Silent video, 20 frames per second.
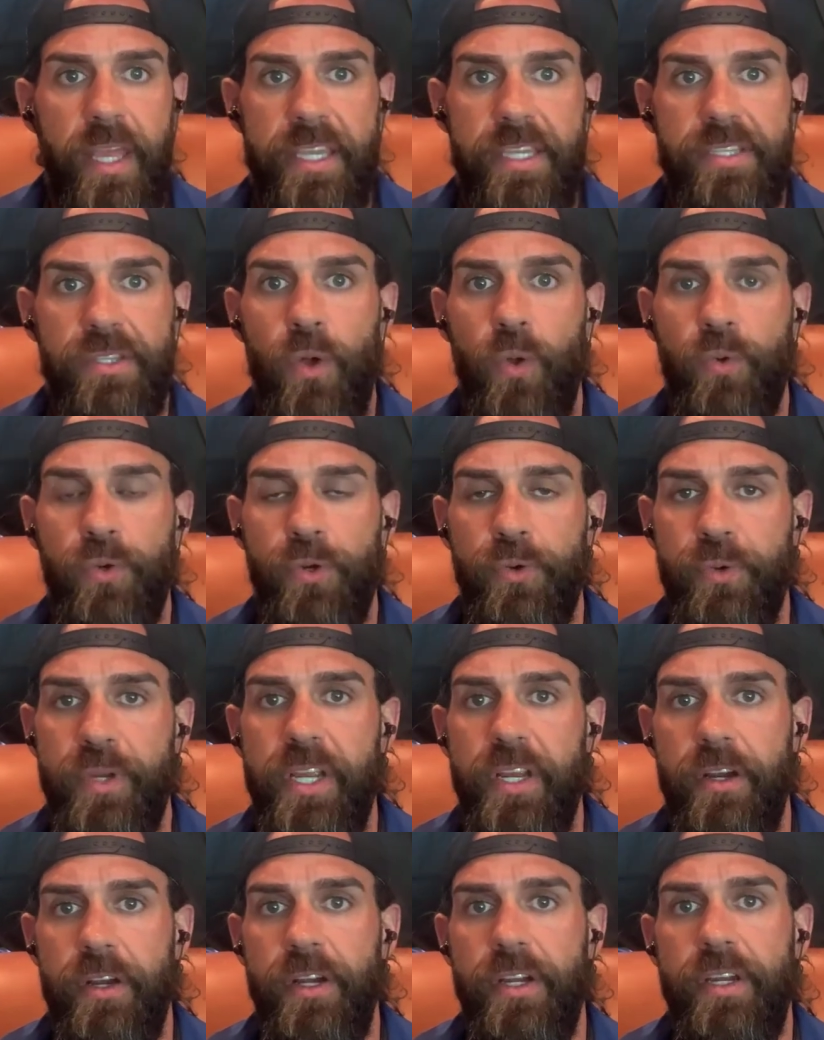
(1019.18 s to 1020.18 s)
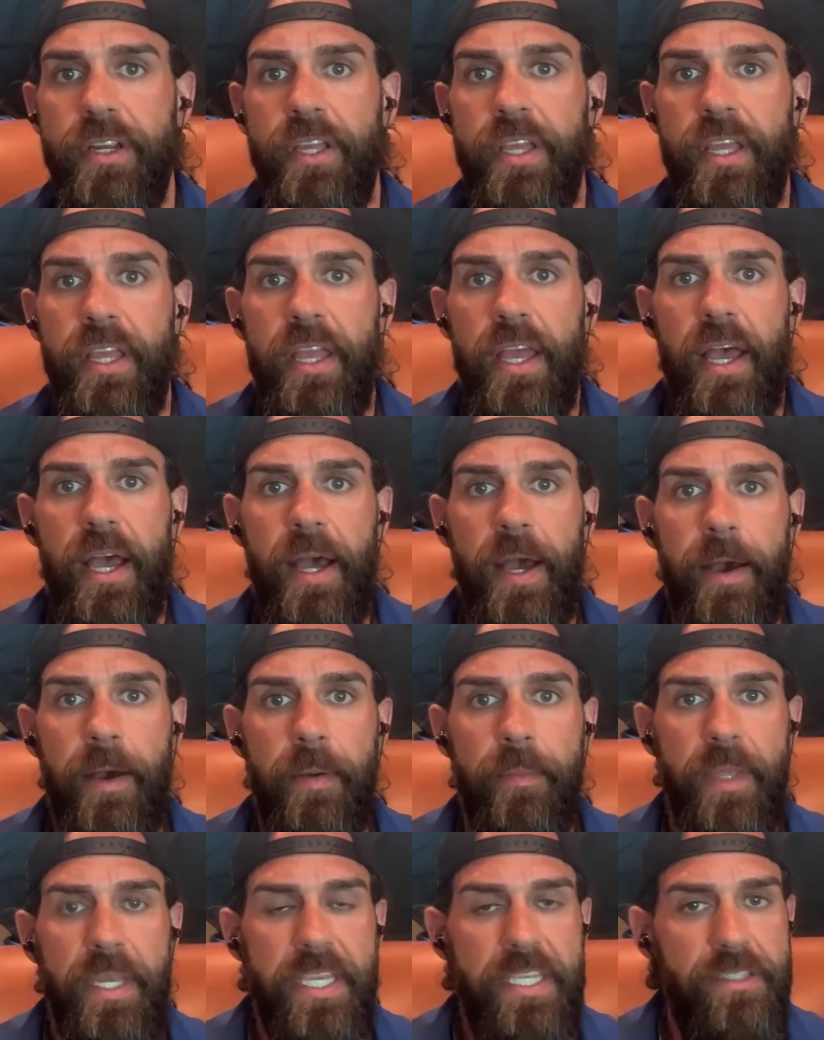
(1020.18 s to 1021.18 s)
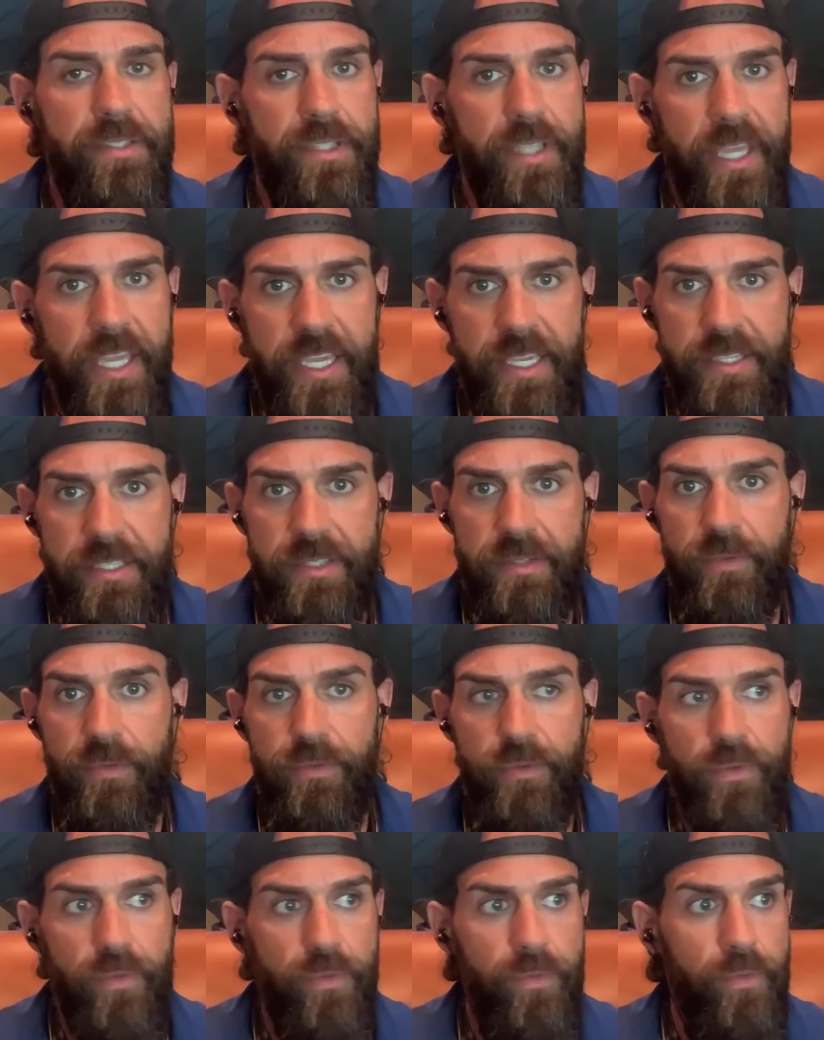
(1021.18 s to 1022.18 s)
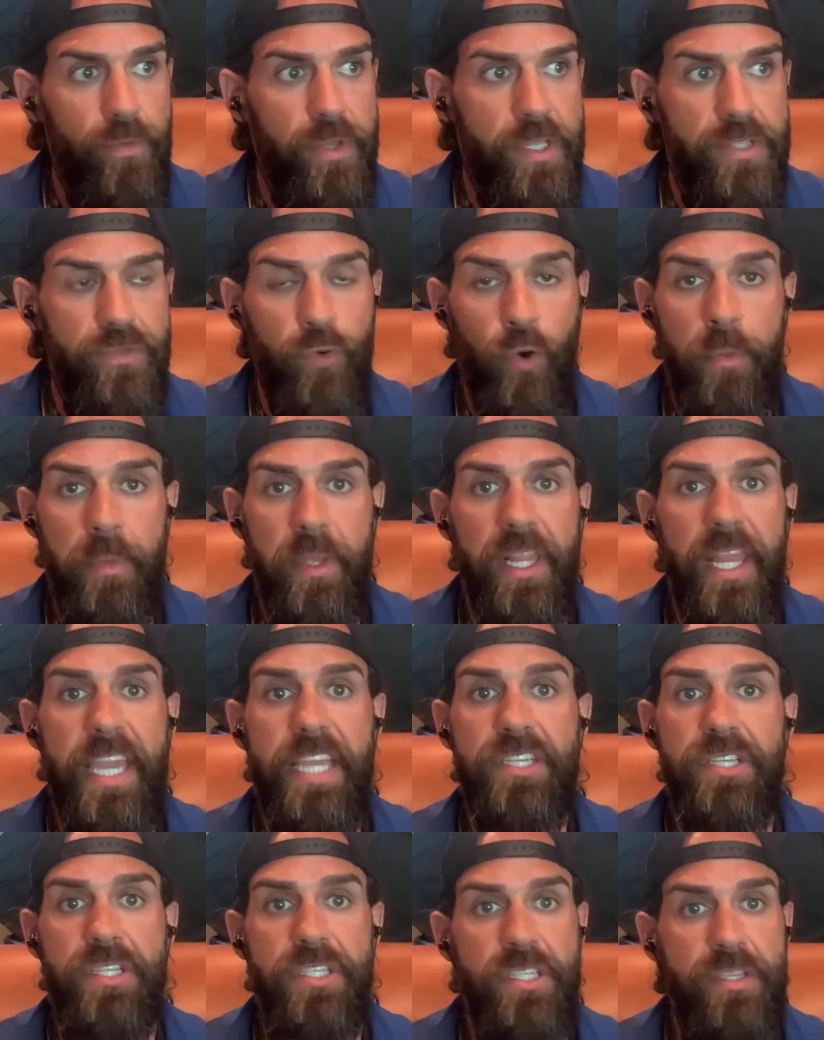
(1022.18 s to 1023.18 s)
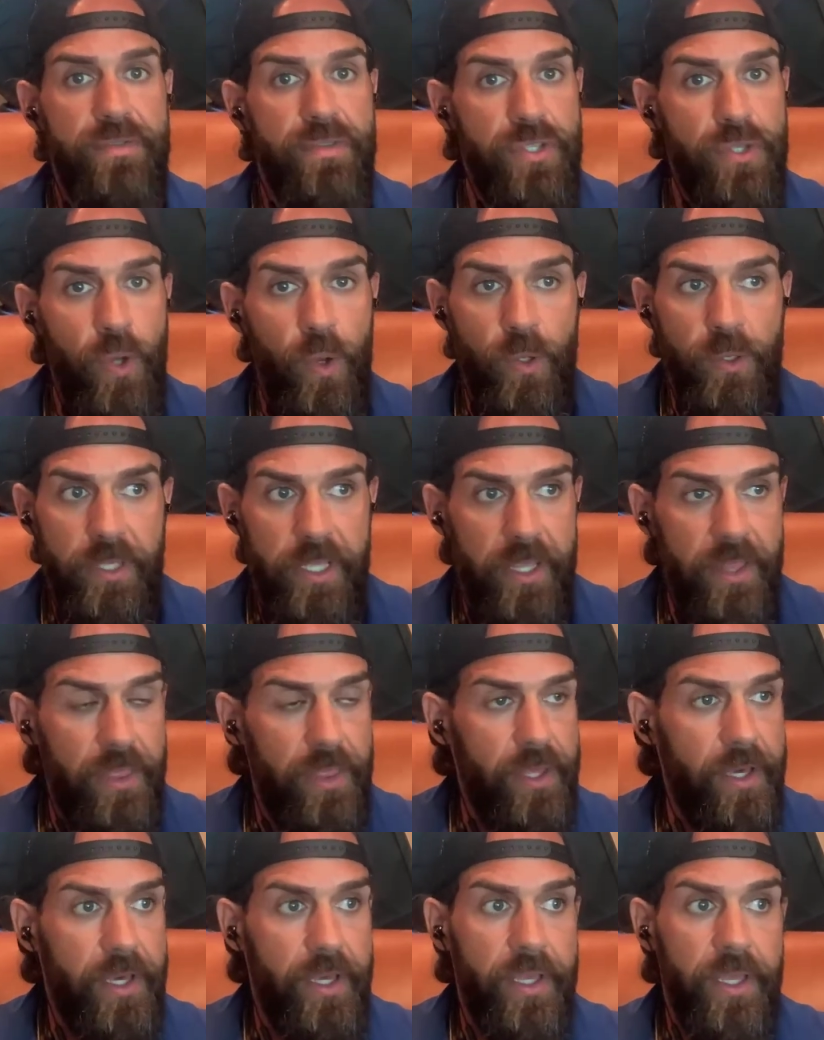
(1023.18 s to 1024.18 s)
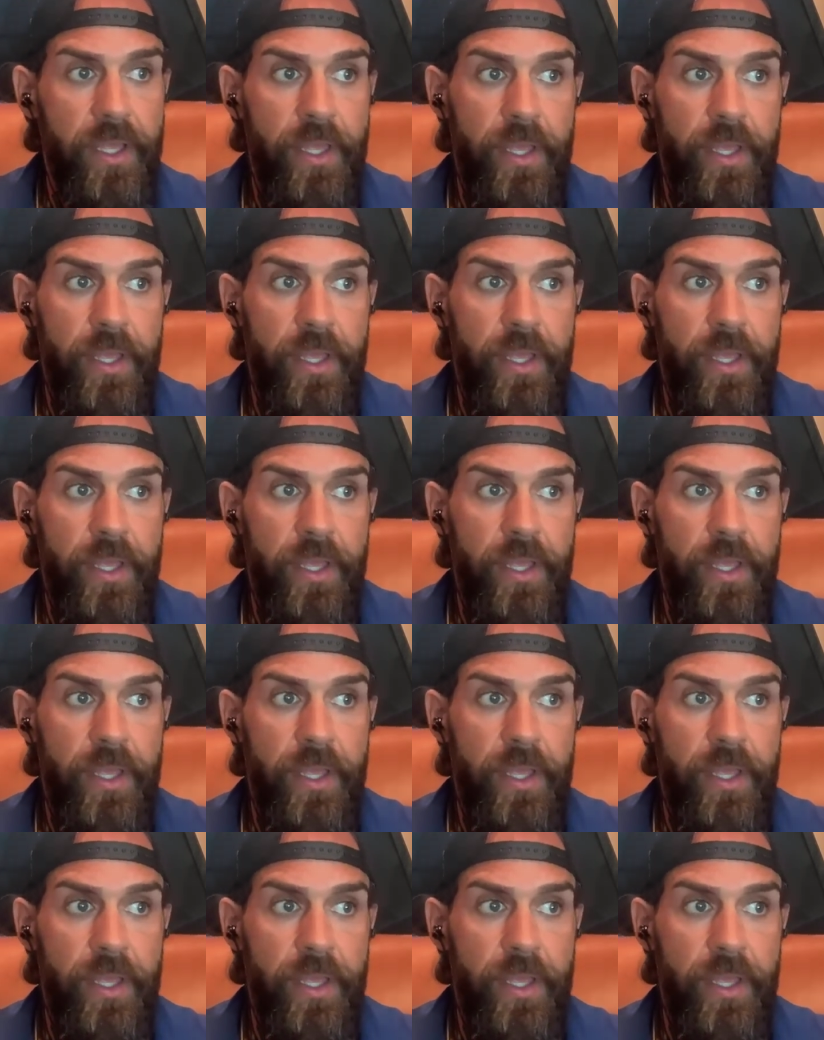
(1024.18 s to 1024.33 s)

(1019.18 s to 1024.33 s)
whole career. And his formulations have sold in the